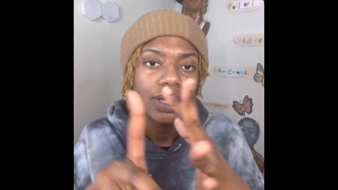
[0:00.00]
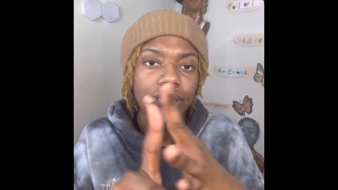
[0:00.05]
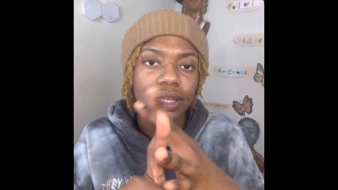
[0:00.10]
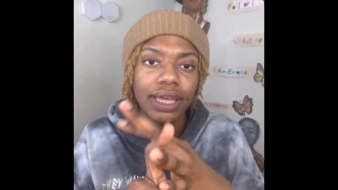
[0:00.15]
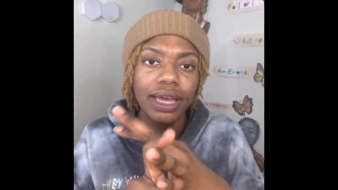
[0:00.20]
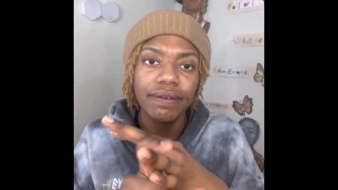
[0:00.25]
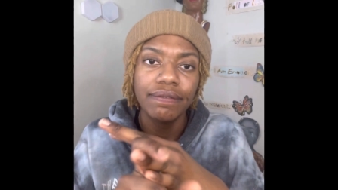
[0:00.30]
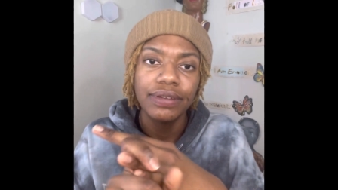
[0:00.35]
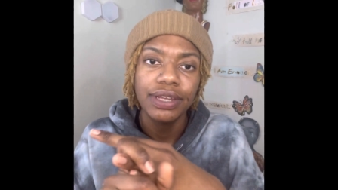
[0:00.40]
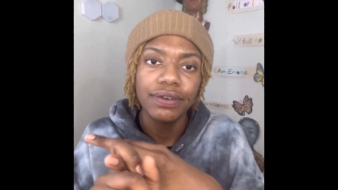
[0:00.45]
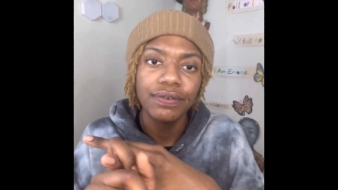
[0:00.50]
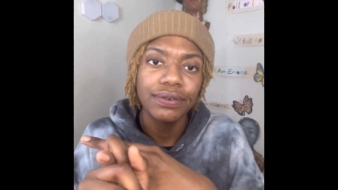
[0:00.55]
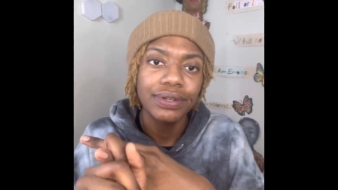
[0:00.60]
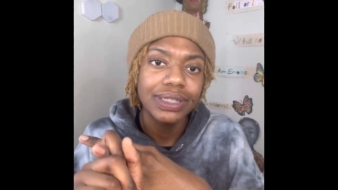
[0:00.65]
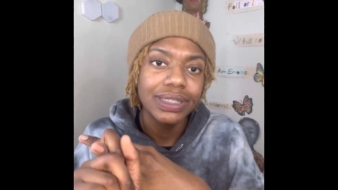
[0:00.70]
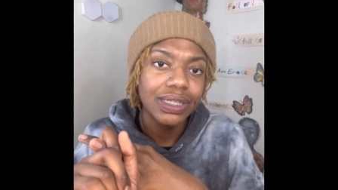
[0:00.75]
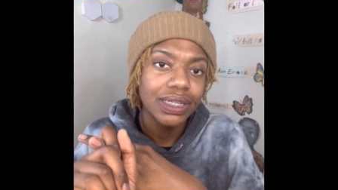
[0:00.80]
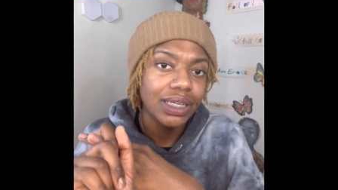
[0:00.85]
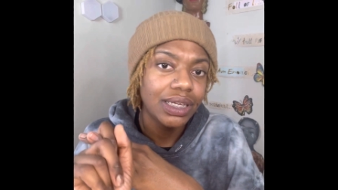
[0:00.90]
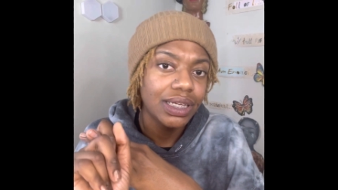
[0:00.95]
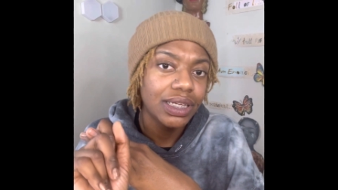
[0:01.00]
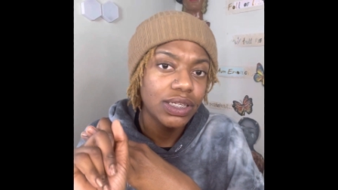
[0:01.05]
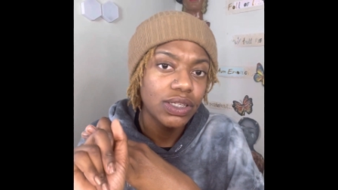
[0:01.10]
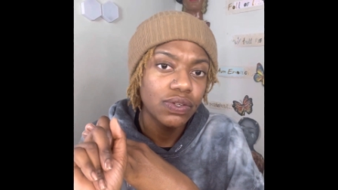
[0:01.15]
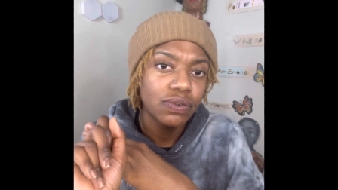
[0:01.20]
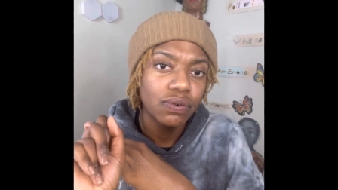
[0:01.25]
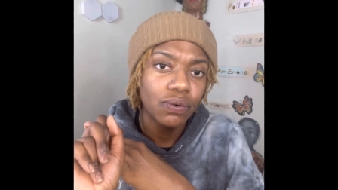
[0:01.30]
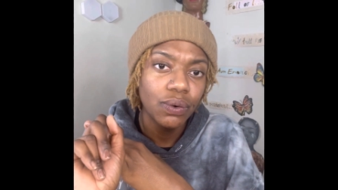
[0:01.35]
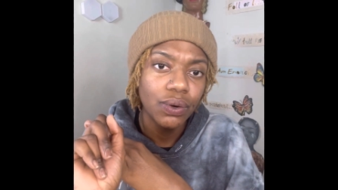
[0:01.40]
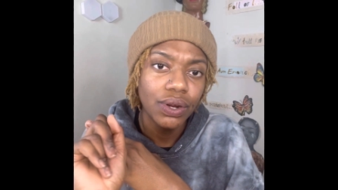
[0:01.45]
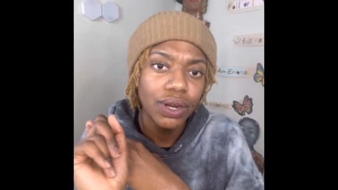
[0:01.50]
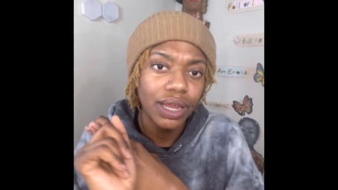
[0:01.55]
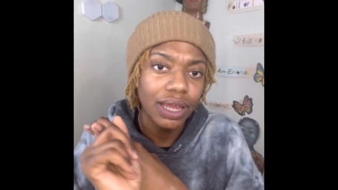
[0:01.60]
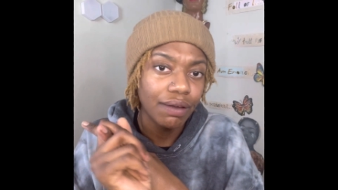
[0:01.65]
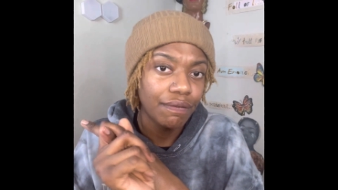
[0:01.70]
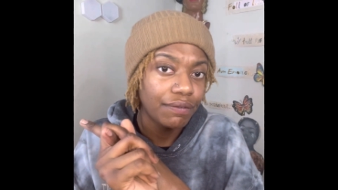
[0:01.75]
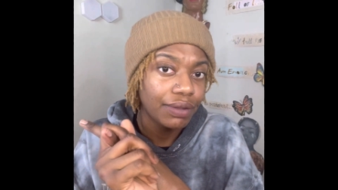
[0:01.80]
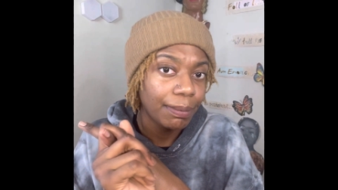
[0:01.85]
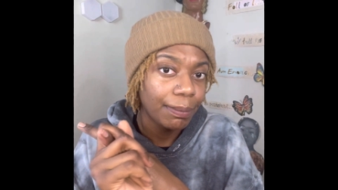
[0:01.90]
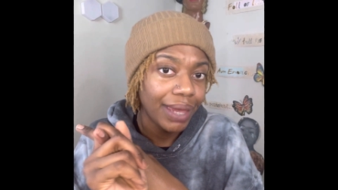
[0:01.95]
You have different teas for
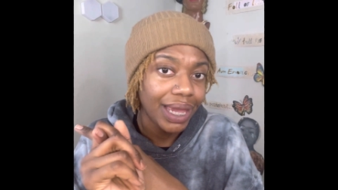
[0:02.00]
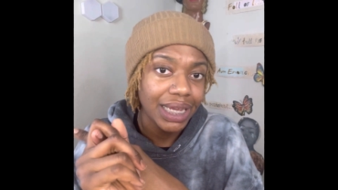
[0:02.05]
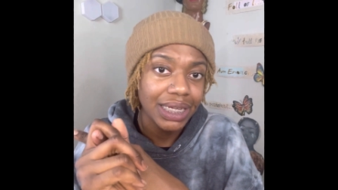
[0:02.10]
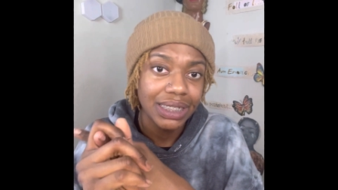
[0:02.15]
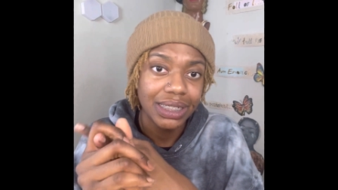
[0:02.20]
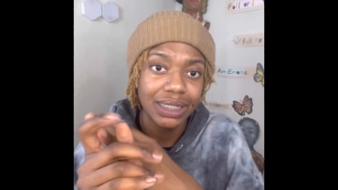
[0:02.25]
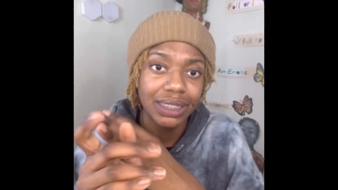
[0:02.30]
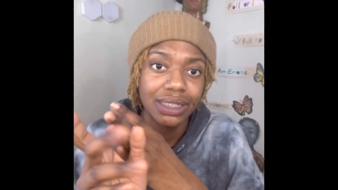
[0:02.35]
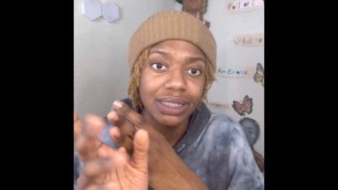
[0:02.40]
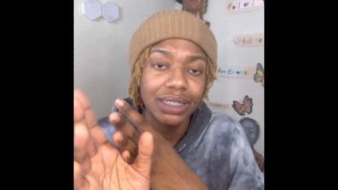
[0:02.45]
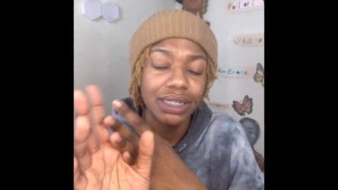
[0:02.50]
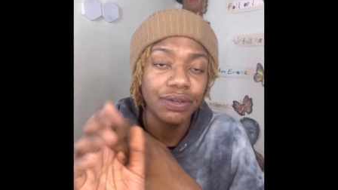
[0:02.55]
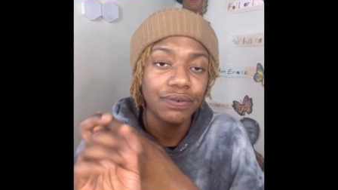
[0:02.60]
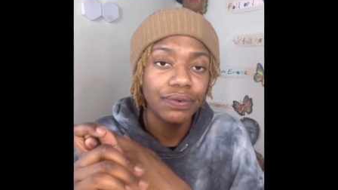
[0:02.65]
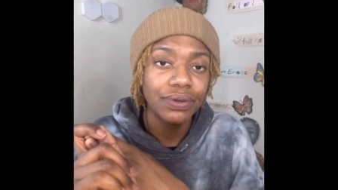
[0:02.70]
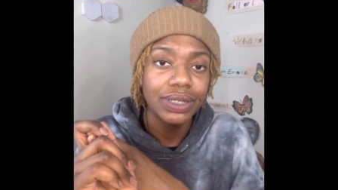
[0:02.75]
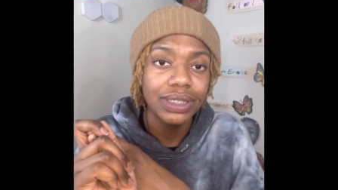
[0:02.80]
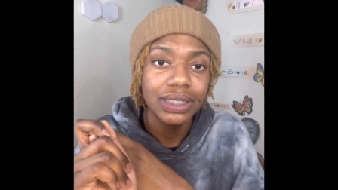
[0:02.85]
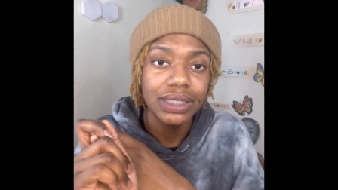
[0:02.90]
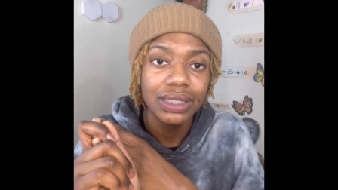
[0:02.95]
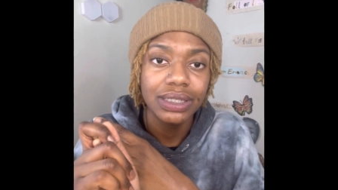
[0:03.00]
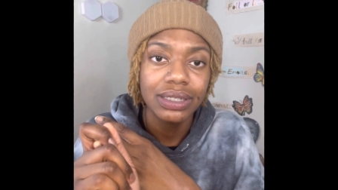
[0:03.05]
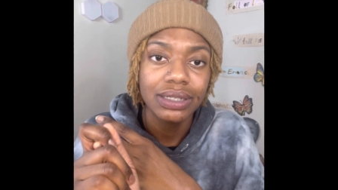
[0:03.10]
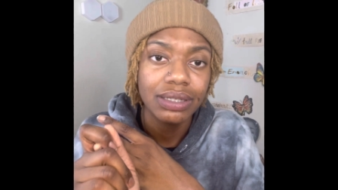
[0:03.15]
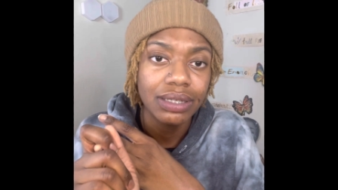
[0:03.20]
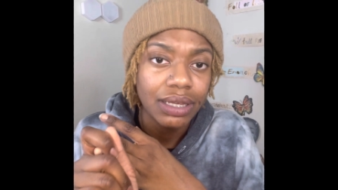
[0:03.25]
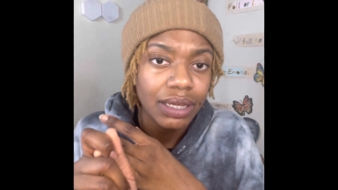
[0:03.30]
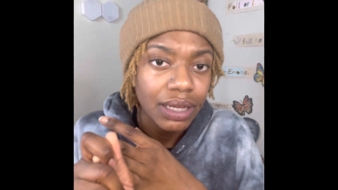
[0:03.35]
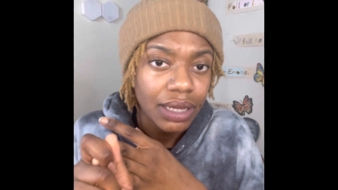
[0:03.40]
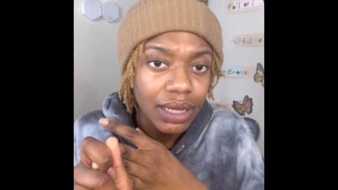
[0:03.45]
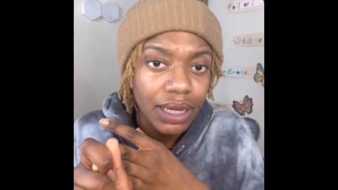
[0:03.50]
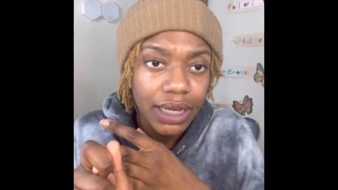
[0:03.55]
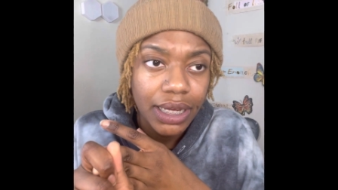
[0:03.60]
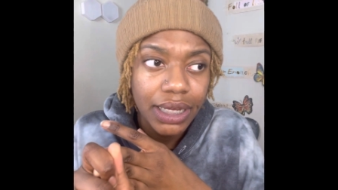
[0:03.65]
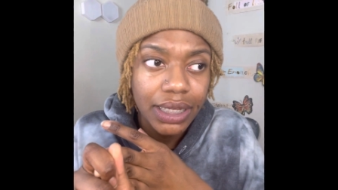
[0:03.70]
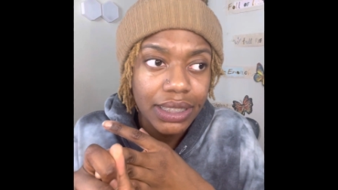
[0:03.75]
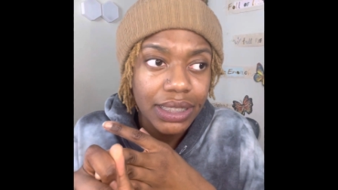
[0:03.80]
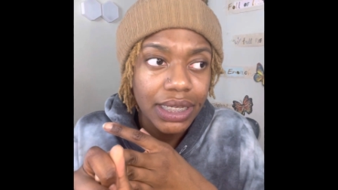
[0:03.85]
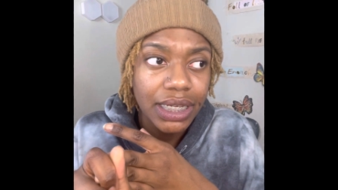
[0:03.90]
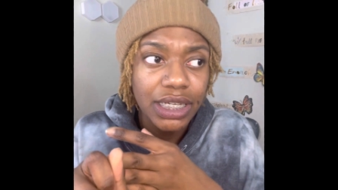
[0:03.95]
inflammation, different
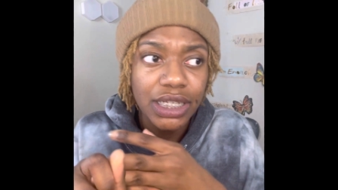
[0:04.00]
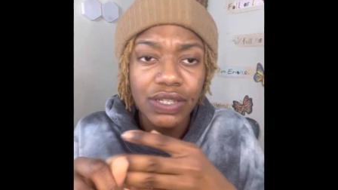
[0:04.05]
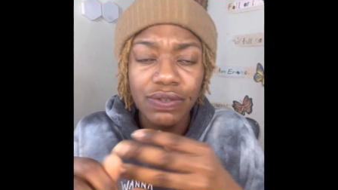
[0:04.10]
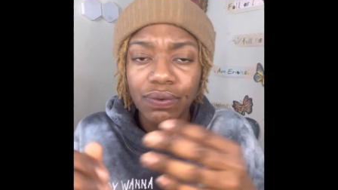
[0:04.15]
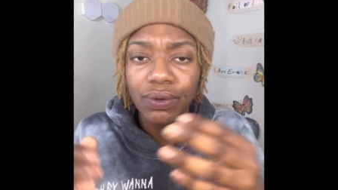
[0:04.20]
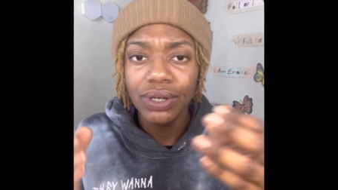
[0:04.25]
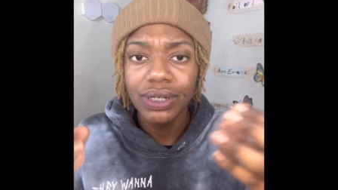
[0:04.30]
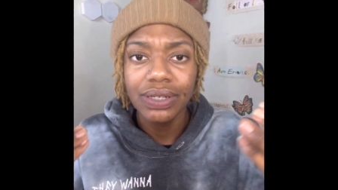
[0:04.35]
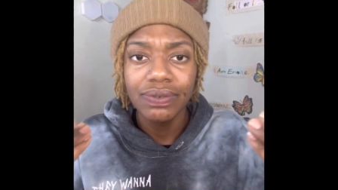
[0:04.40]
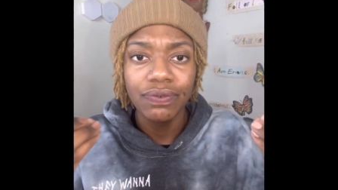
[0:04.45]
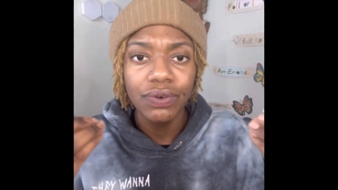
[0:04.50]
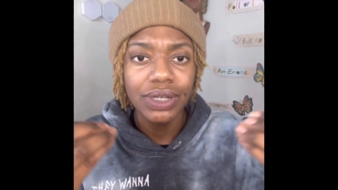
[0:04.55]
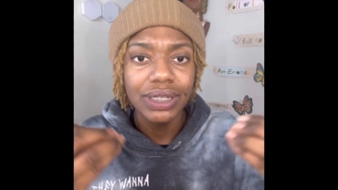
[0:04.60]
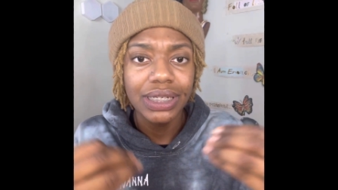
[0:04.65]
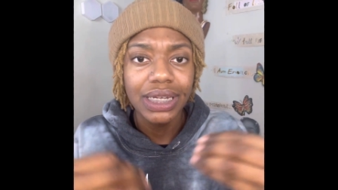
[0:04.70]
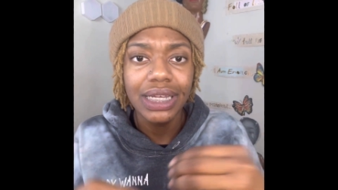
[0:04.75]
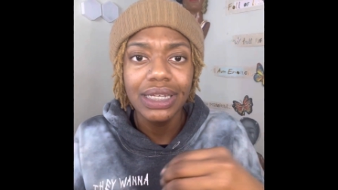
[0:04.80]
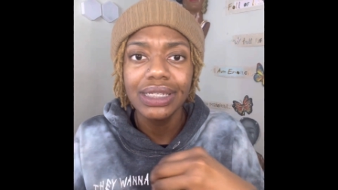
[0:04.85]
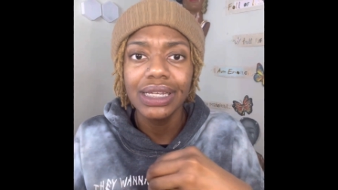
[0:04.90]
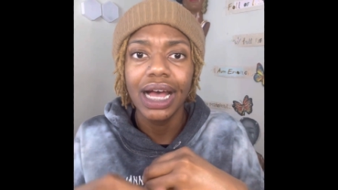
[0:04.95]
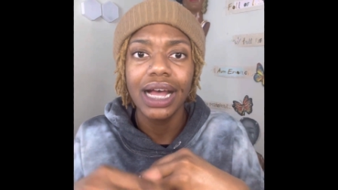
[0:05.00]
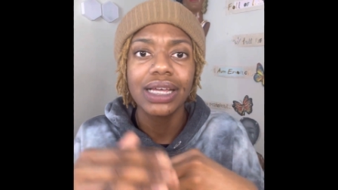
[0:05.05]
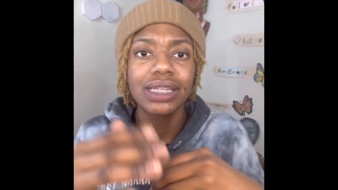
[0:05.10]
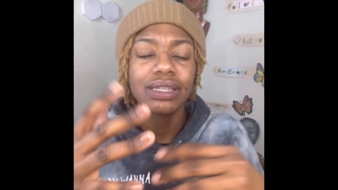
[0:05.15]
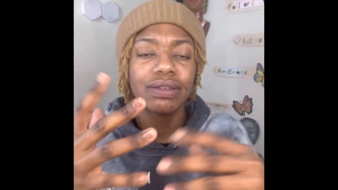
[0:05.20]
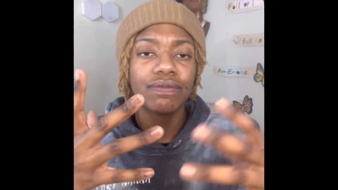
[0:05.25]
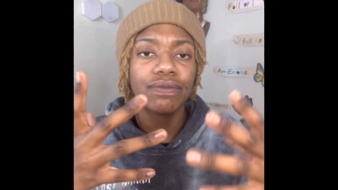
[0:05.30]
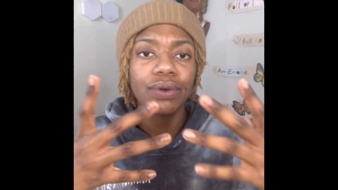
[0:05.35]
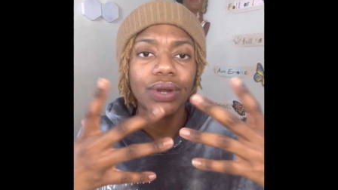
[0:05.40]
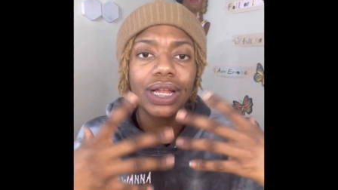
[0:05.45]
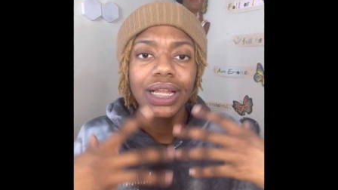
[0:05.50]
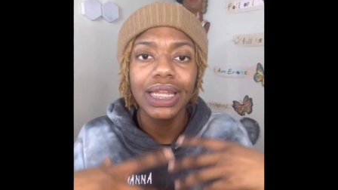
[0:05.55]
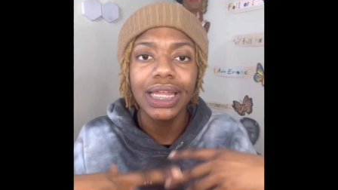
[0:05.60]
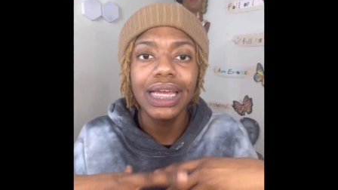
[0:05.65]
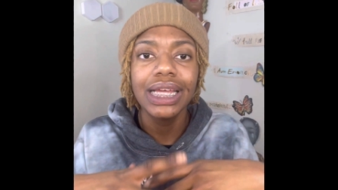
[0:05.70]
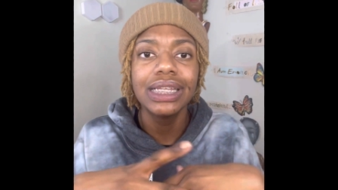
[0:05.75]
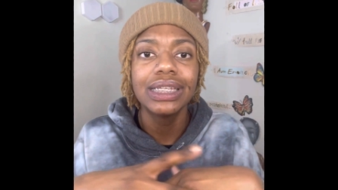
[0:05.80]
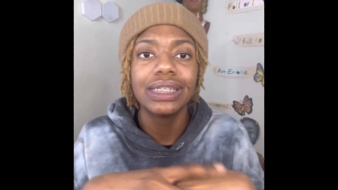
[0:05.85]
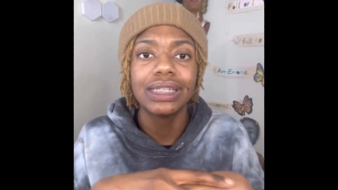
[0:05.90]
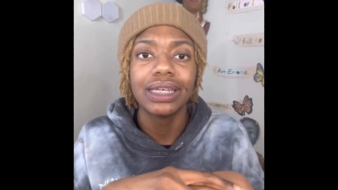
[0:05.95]
uh, teas for, for detoxing, for
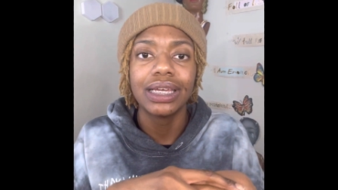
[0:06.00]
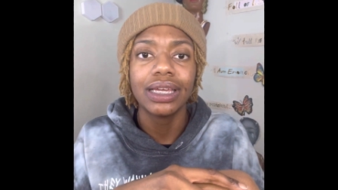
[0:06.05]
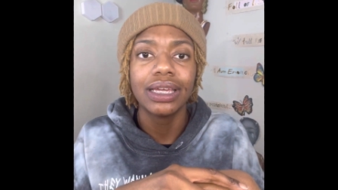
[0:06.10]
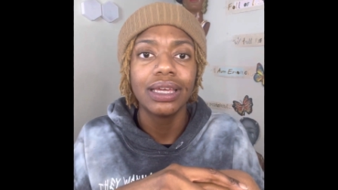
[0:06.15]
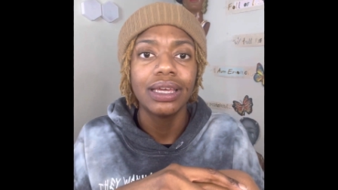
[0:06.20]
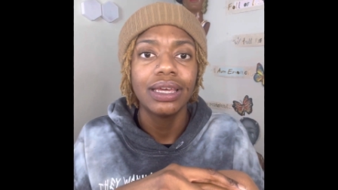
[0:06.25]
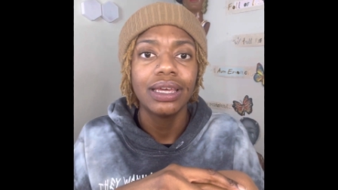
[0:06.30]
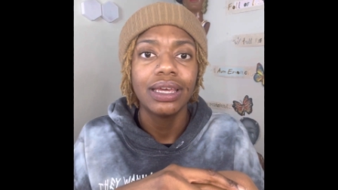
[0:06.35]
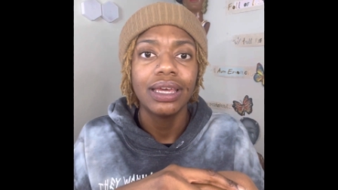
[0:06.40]
cleansing.